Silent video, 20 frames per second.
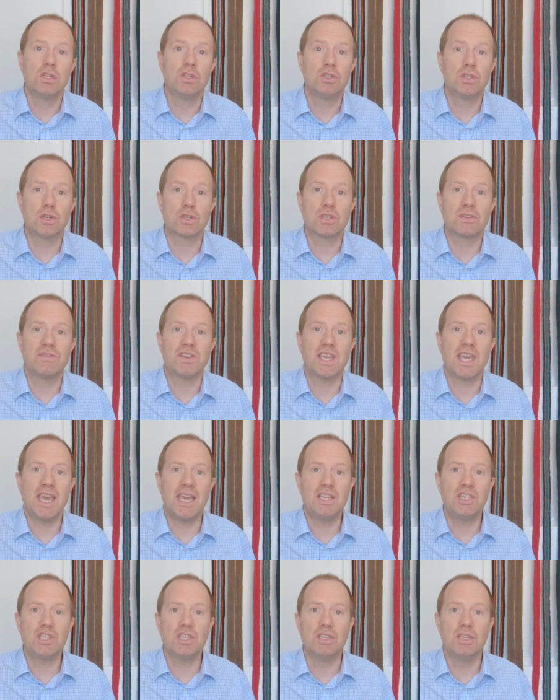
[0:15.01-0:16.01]

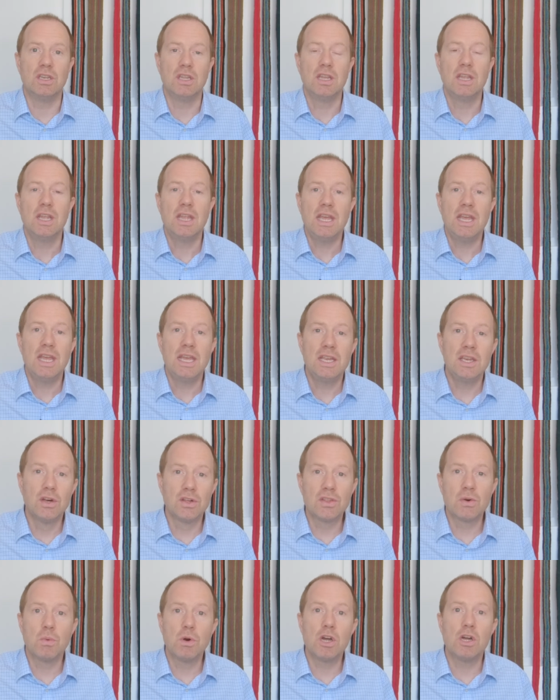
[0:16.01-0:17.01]
justification? In
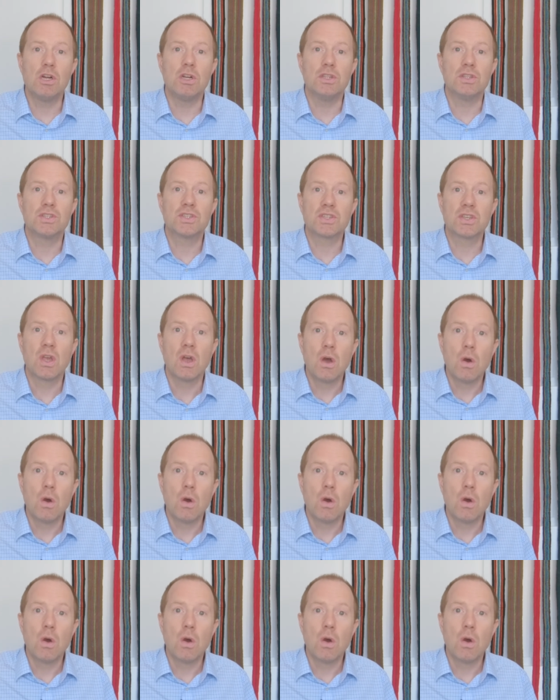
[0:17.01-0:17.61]
other words,